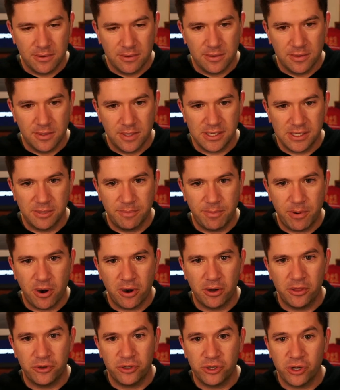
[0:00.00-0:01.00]
This is the part
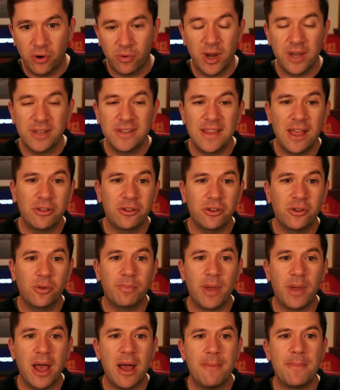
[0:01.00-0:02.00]
of the show where I tell you
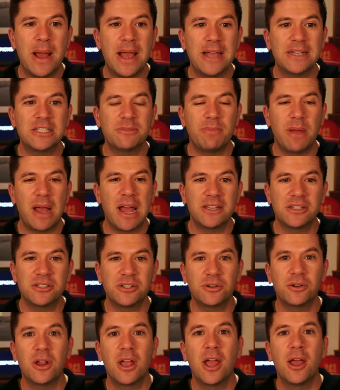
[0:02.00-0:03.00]
about my
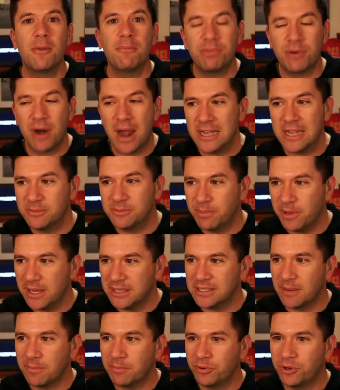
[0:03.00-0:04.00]
sponsor, Prize Picks.
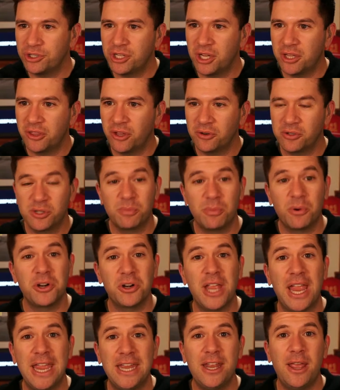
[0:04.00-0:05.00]
I appreciate their support,
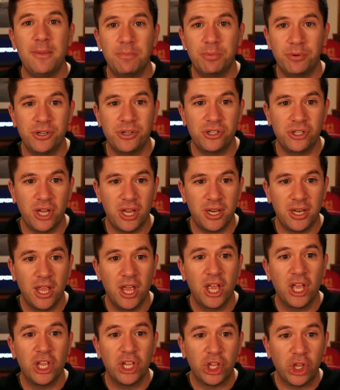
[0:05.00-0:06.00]
and I appreciate
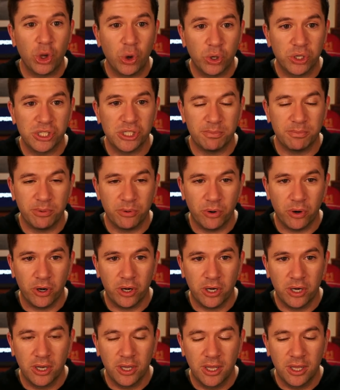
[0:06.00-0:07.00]
your
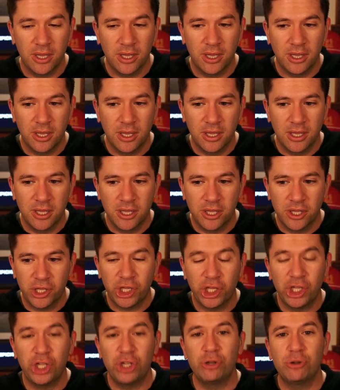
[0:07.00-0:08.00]
support.
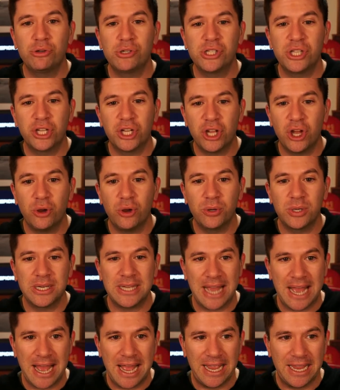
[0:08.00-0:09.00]
Use the code
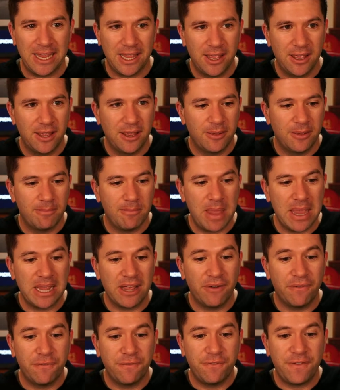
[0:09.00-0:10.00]
GUY, make a
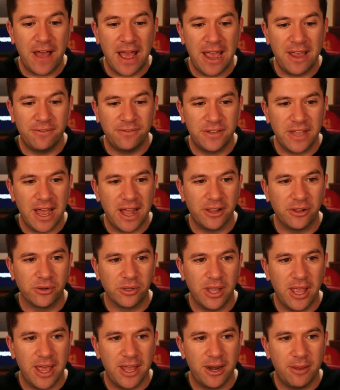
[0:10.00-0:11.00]
$5
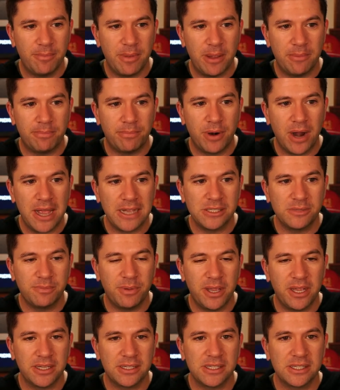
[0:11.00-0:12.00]
lineup at Prize
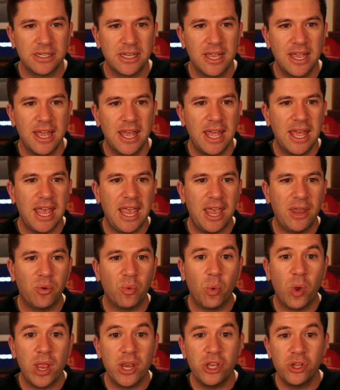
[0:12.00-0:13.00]
Picks, and
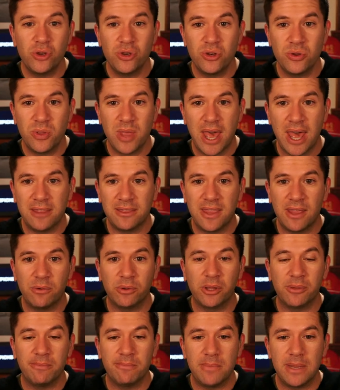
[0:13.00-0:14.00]
when you do that, they will
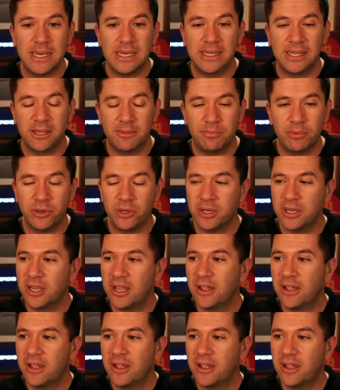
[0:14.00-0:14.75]
immediately put